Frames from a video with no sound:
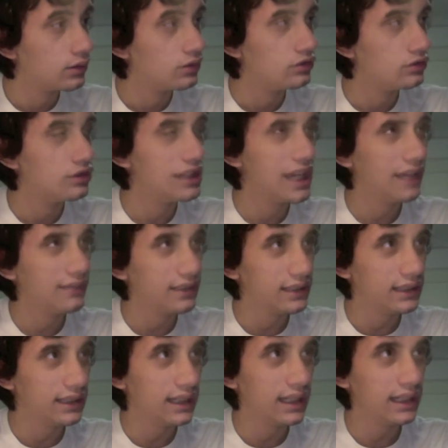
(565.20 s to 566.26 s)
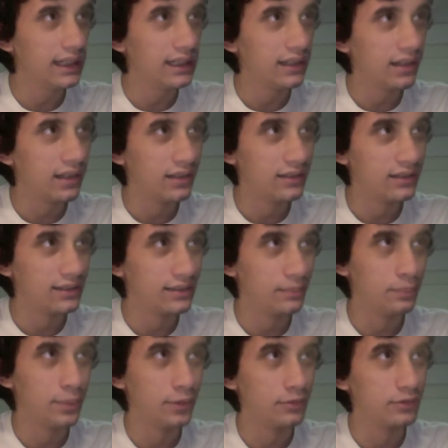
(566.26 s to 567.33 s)
they have the ideology
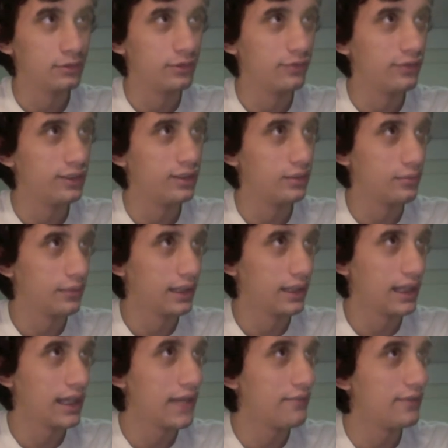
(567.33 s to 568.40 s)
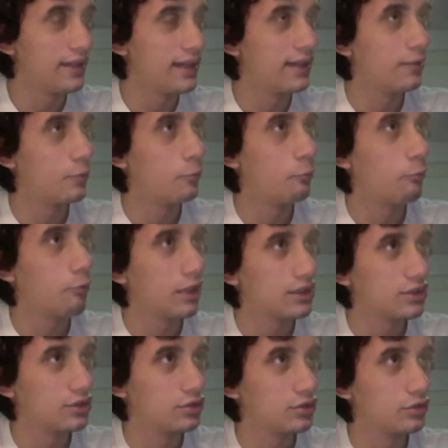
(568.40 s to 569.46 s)
built within them. They have that
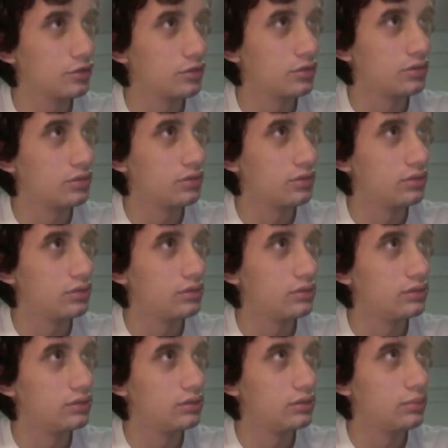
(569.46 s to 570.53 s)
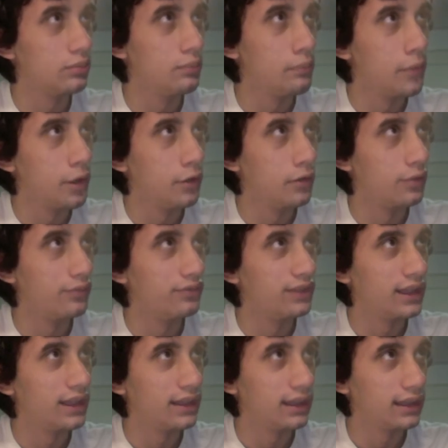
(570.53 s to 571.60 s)
Western mode of
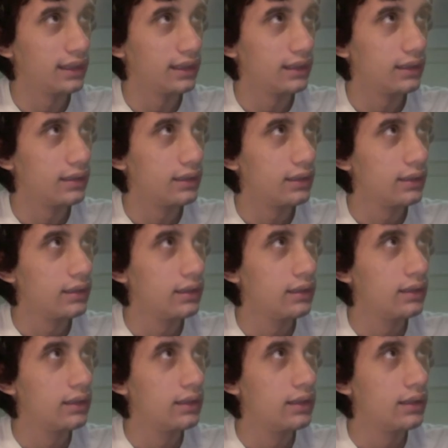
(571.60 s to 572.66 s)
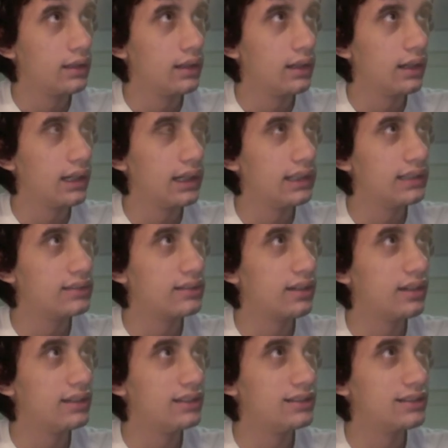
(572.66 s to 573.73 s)
thinking. And as
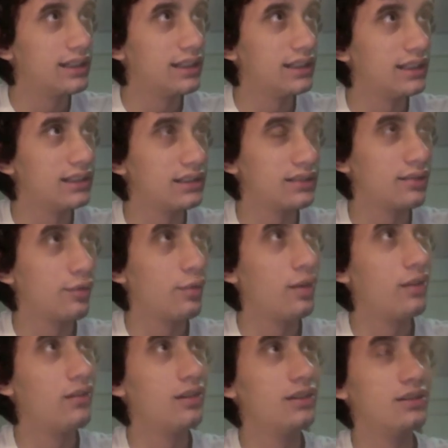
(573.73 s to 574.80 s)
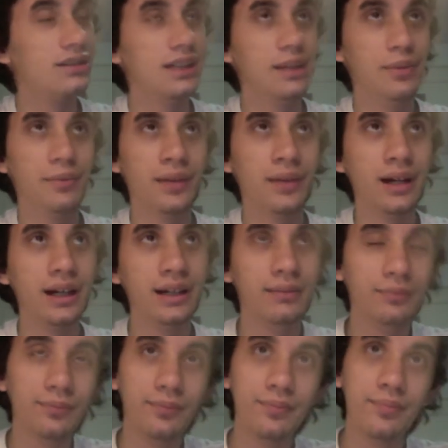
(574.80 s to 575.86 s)
Gandhi says, because keep in mind,
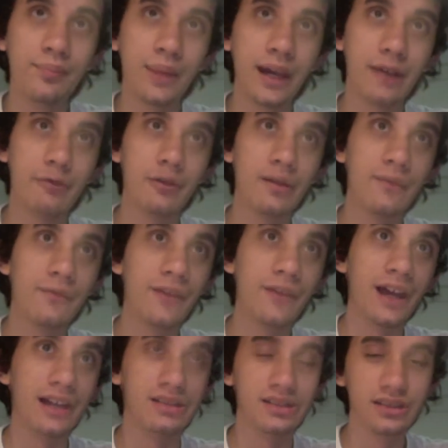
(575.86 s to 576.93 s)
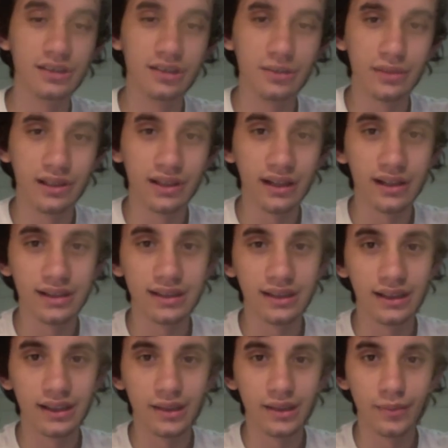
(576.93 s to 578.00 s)
back when fascism and
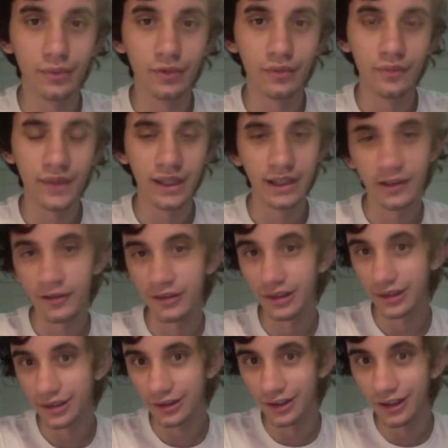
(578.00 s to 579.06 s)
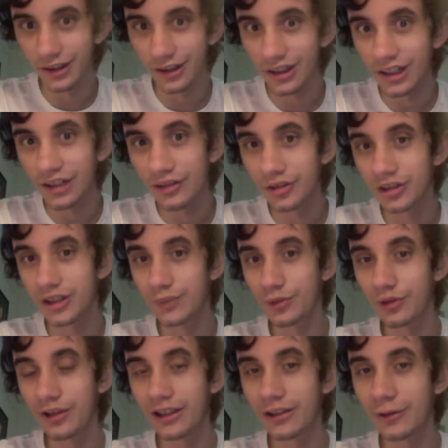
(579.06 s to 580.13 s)
Nazism and all these dictatorships were
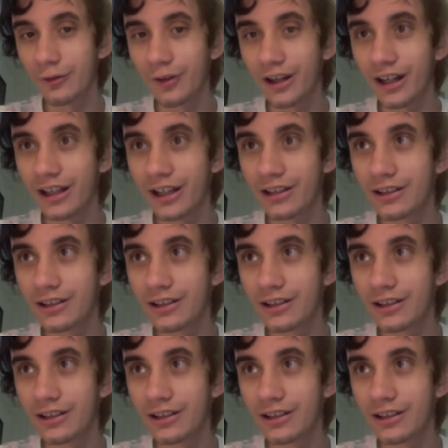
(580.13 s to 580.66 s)
at their rise,